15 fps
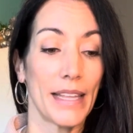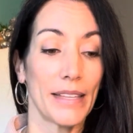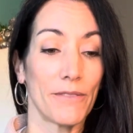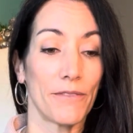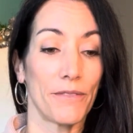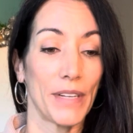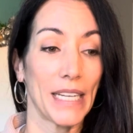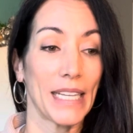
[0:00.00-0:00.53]

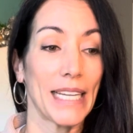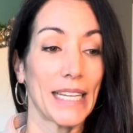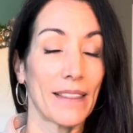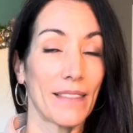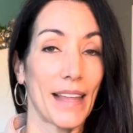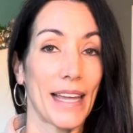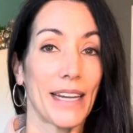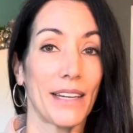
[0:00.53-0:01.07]
feeling
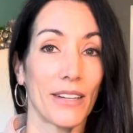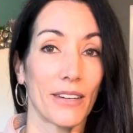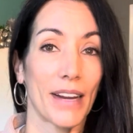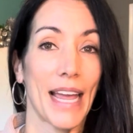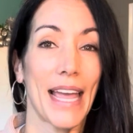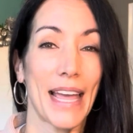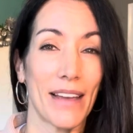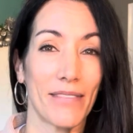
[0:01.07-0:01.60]
like you're
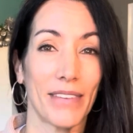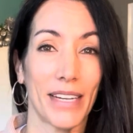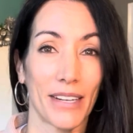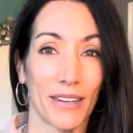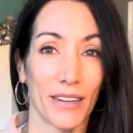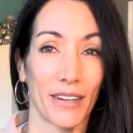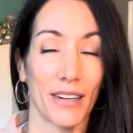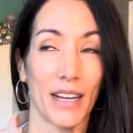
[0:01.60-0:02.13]

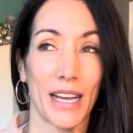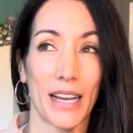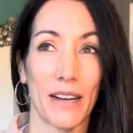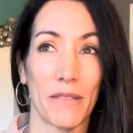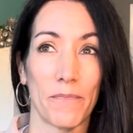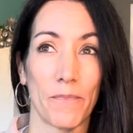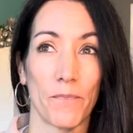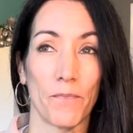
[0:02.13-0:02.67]

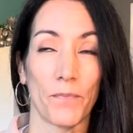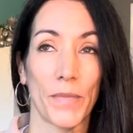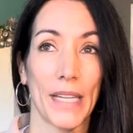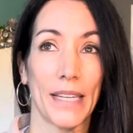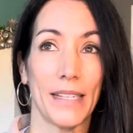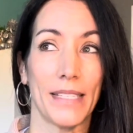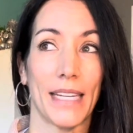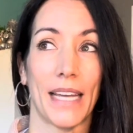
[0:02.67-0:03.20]
heavier,
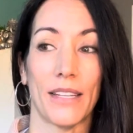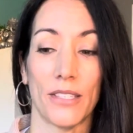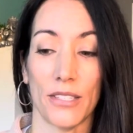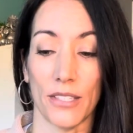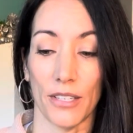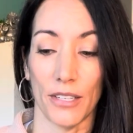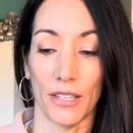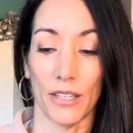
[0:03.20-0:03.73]

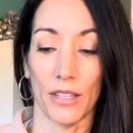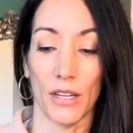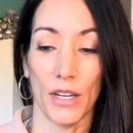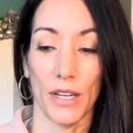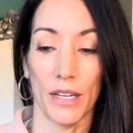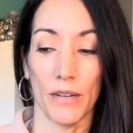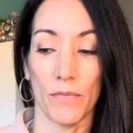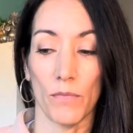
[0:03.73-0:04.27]
denser,
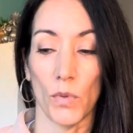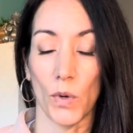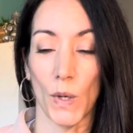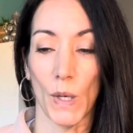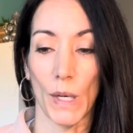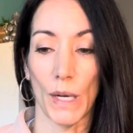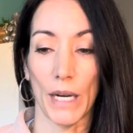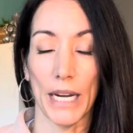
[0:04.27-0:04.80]

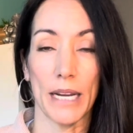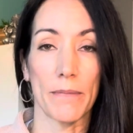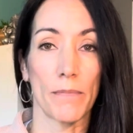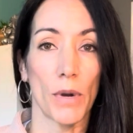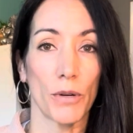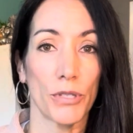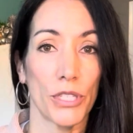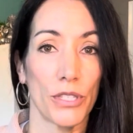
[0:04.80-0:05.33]
more
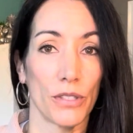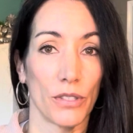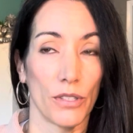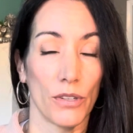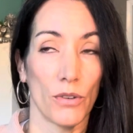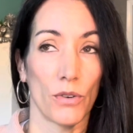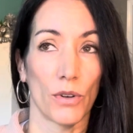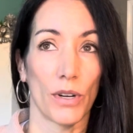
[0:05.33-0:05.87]

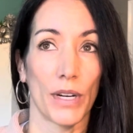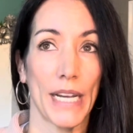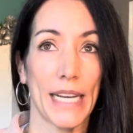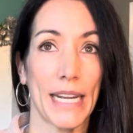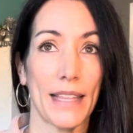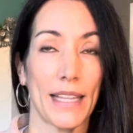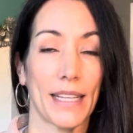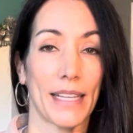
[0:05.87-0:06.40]
emotional or
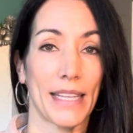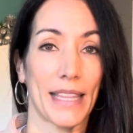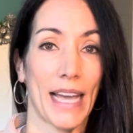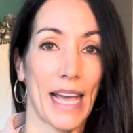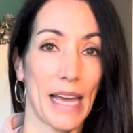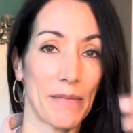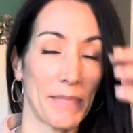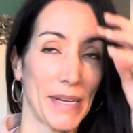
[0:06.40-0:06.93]
anything like
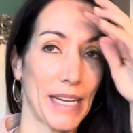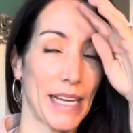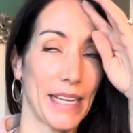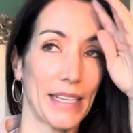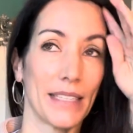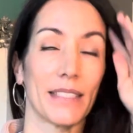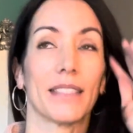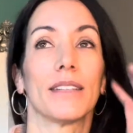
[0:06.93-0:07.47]
that,
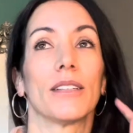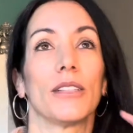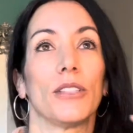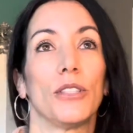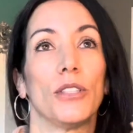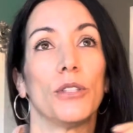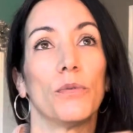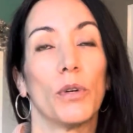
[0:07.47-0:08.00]
because
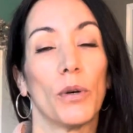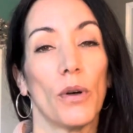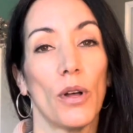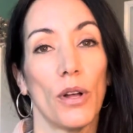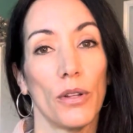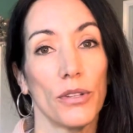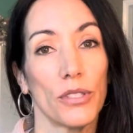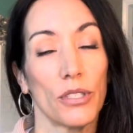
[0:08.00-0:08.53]
you will
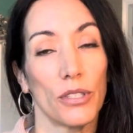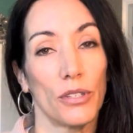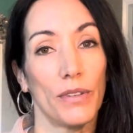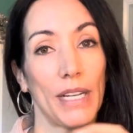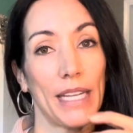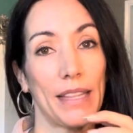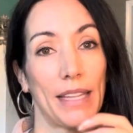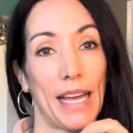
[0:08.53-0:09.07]
also,
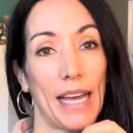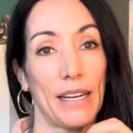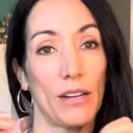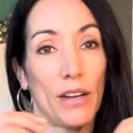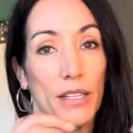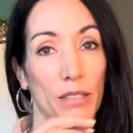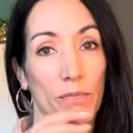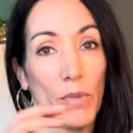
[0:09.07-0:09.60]
in that
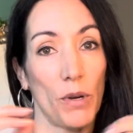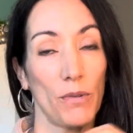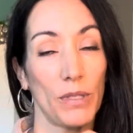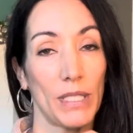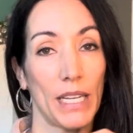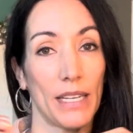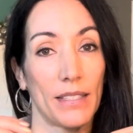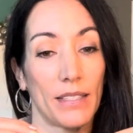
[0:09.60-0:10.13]

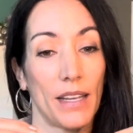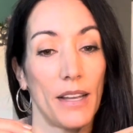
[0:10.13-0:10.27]
osmosis,